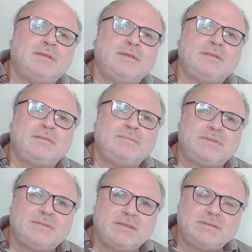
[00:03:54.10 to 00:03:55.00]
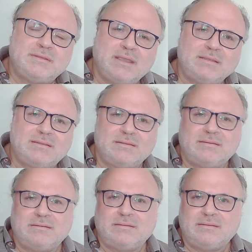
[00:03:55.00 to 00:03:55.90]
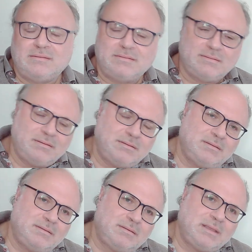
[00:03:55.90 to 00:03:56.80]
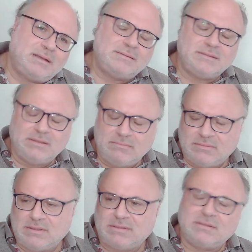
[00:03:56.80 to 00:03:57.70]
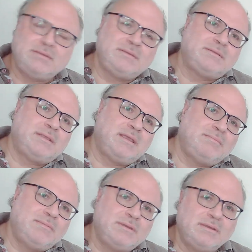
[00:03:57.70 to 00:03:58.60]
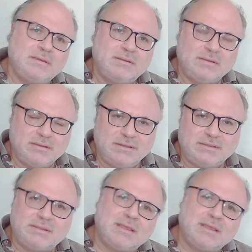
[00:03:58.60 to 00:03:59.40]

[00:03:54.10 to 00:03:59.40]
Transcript: and the mysterious knight tells him that his name is